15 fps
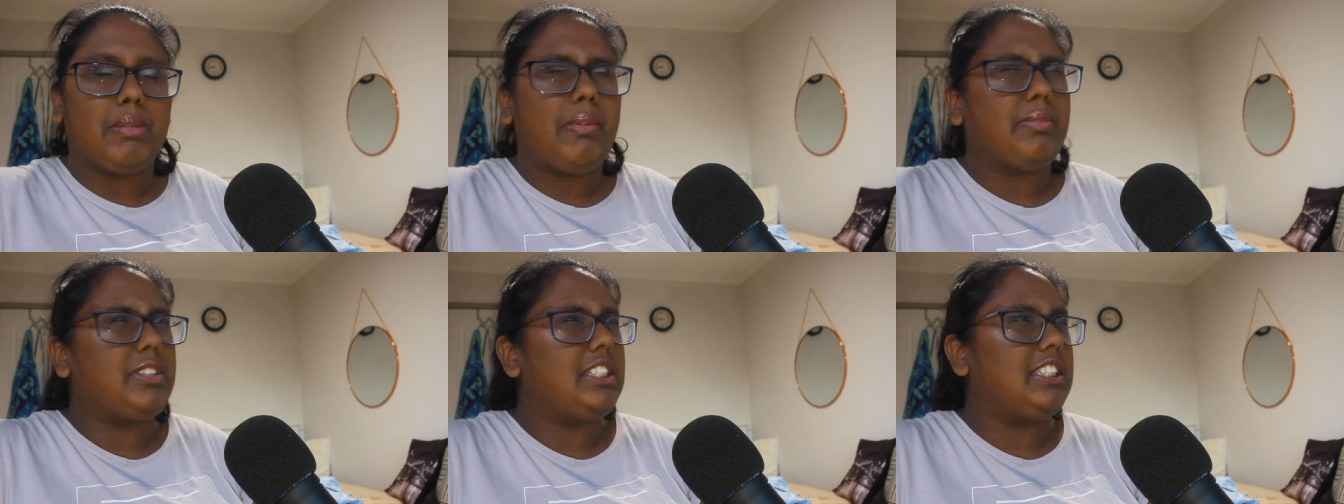
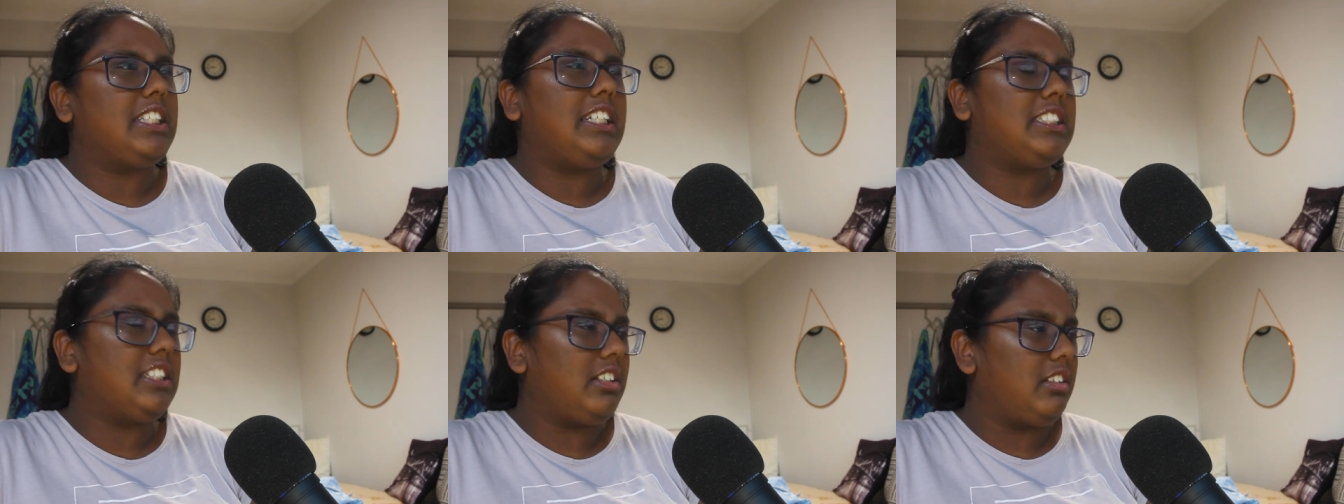I'm up to
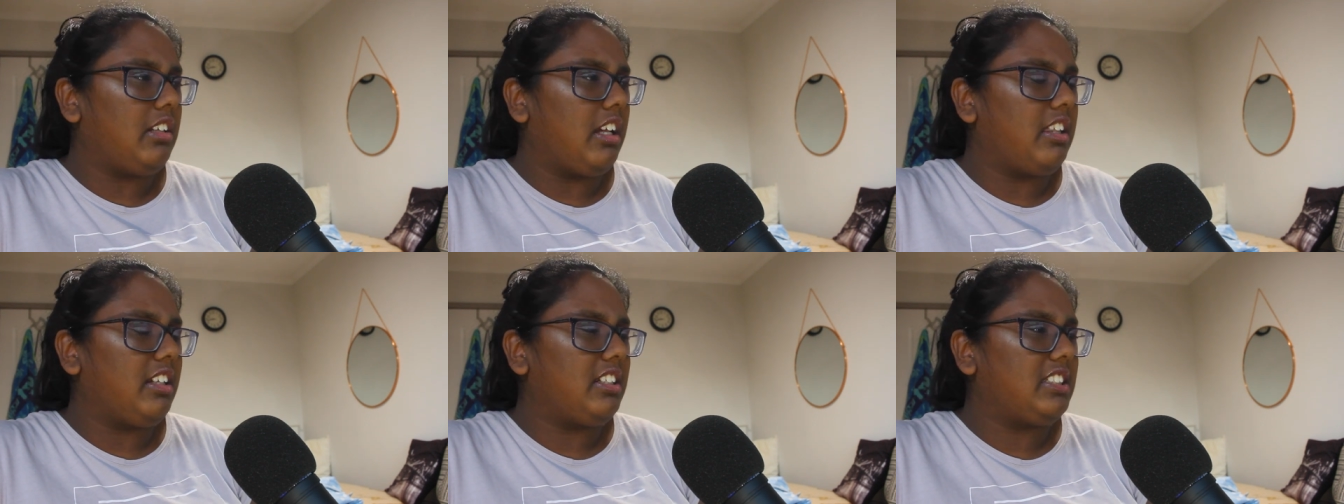
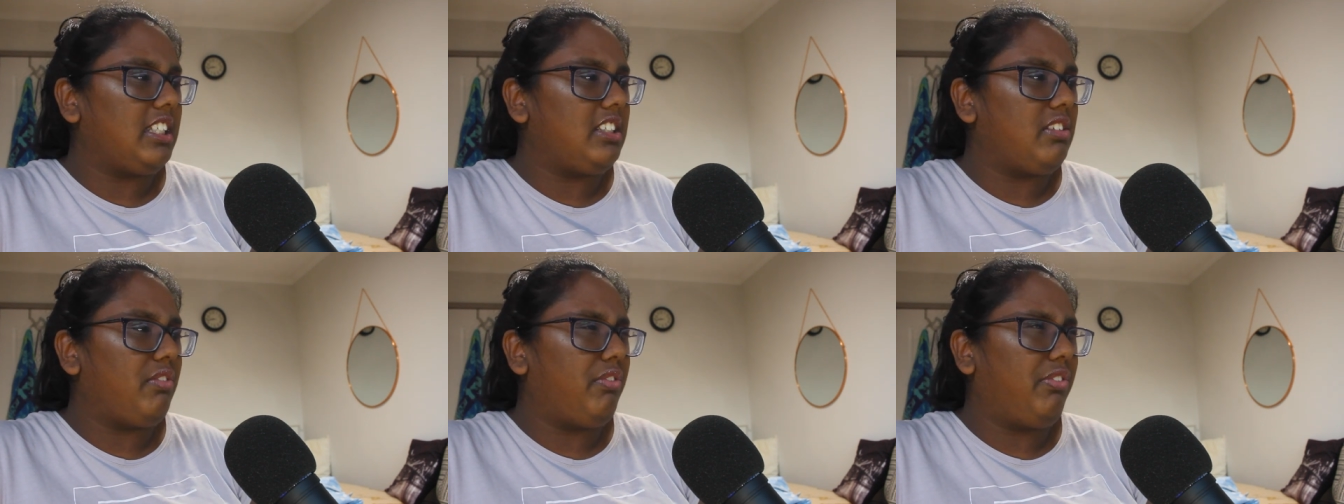
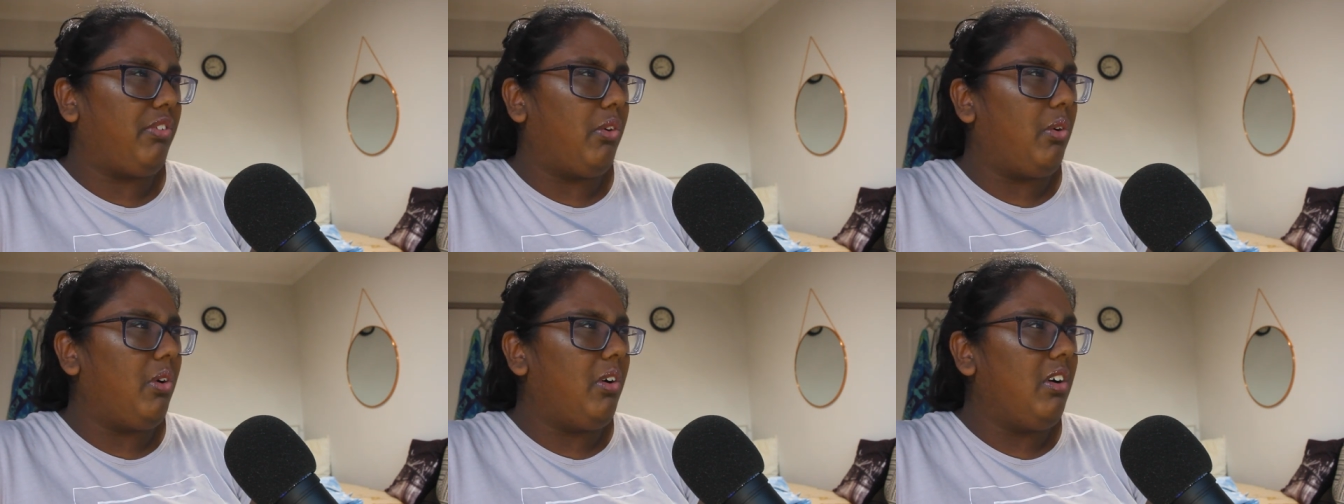season
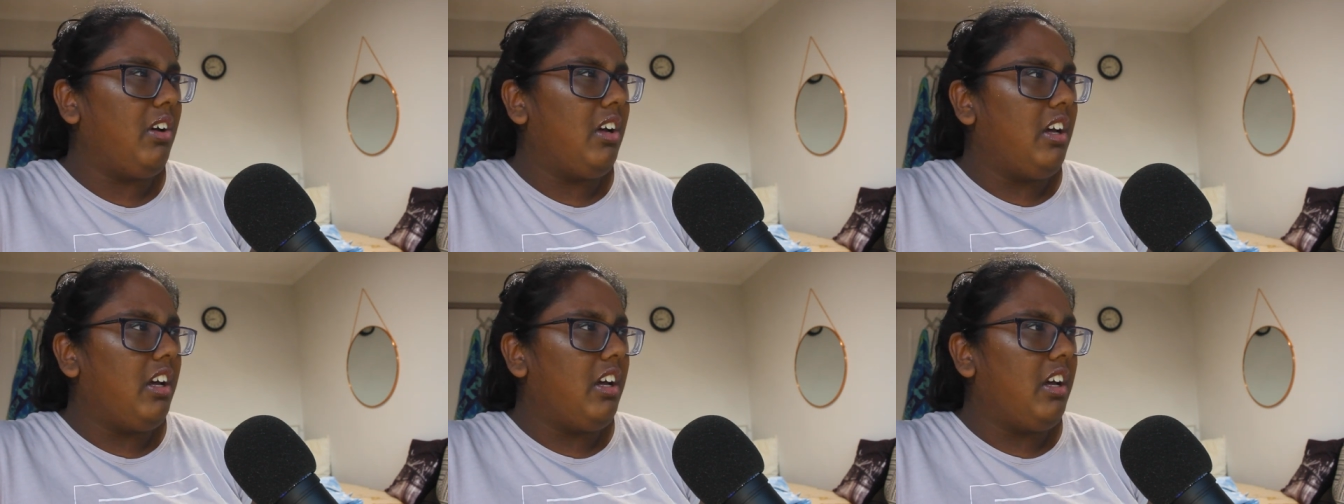four?